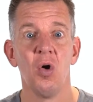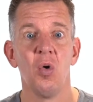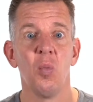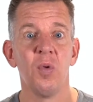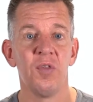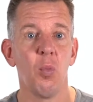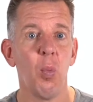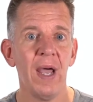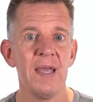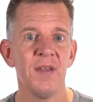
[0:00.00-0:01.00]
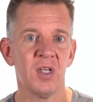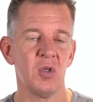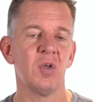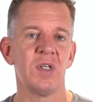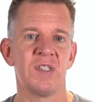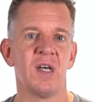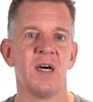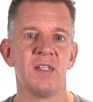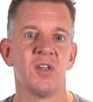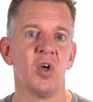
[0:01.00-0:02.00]
Well, the way that Google
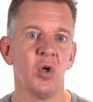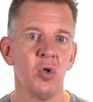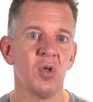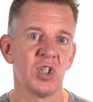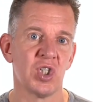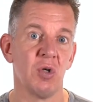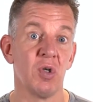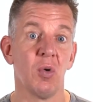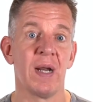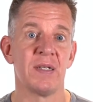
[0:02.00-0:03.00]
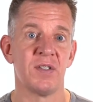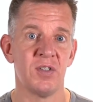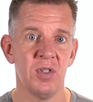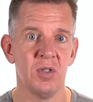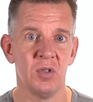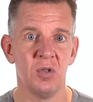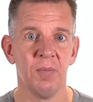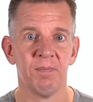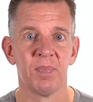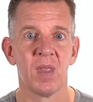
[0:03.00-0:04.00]
decides who to show your ads
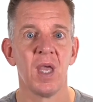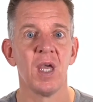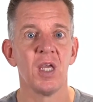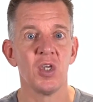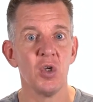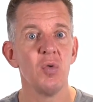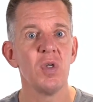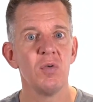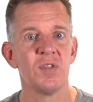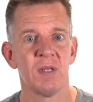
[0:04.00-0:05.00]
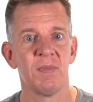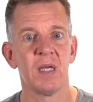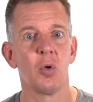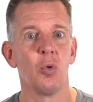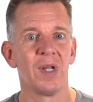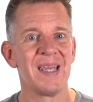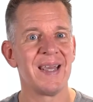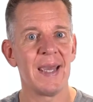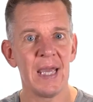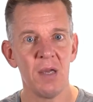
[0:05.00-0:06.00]
to, you use something called a
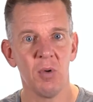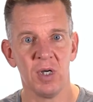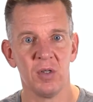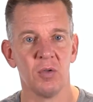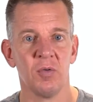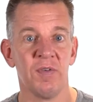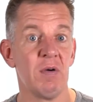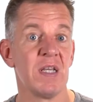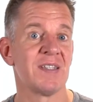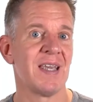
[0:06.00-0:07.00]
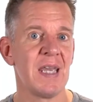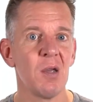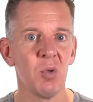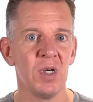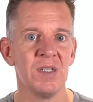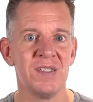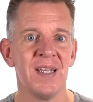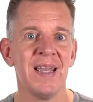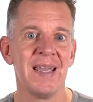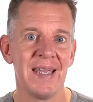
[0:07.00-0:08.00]
keyword or various keywords
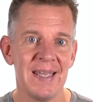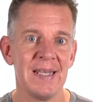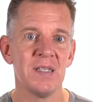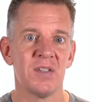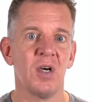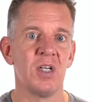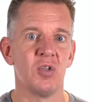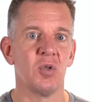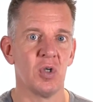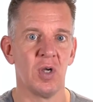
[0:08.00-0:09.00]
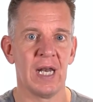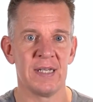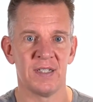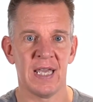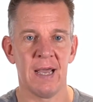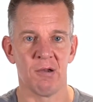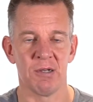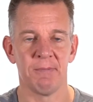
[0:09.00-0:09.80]
inside your Google Ads account.